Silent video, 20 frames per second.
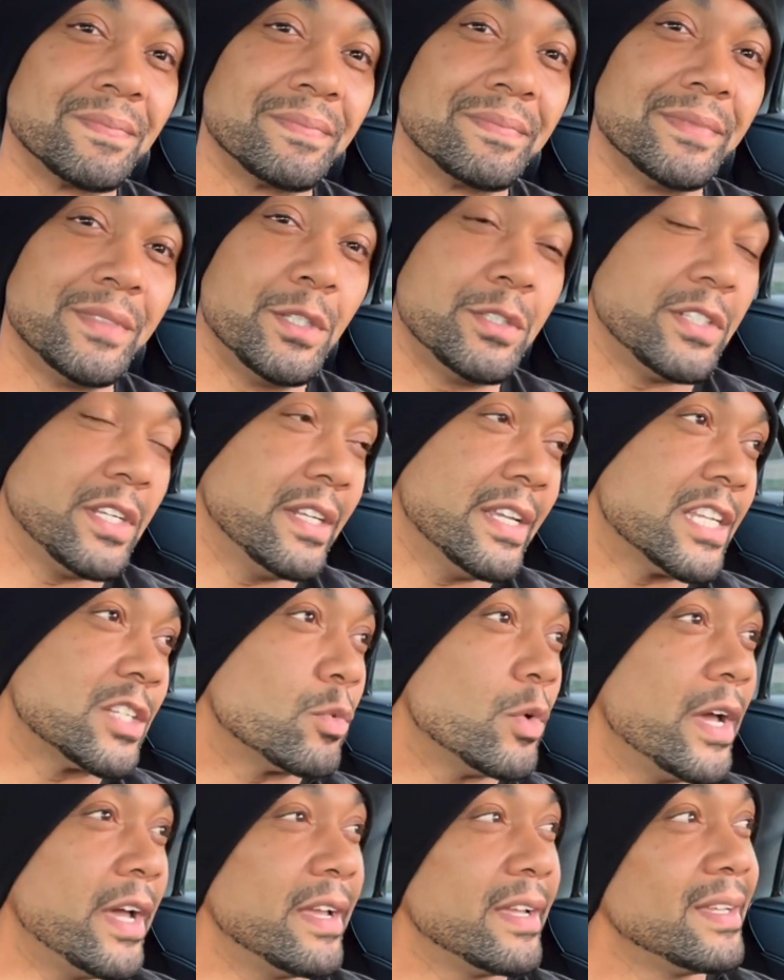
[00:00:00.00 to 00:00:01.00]
You see, that's
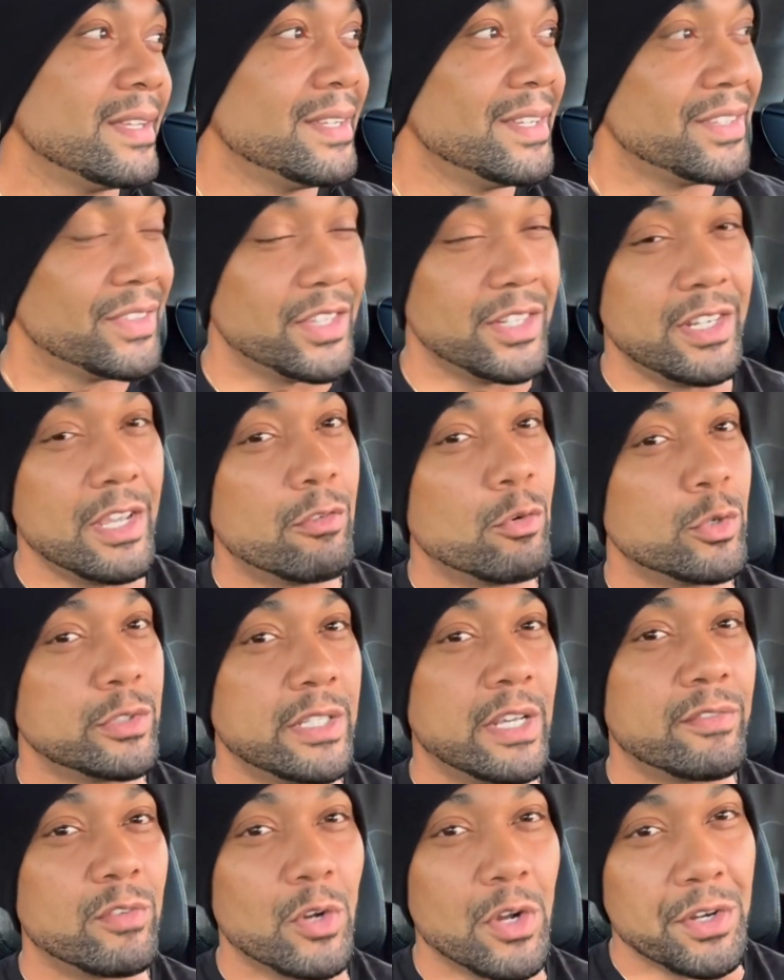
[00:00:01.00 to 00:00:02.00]
why the devil was
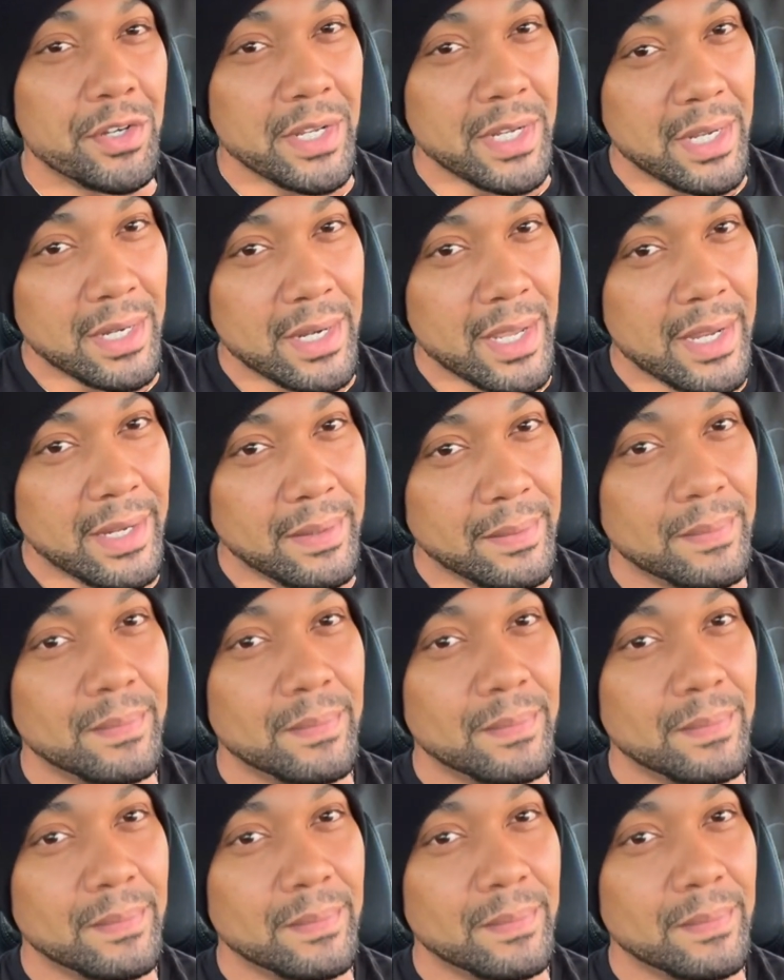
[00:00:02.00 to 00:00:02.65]
after our DNA.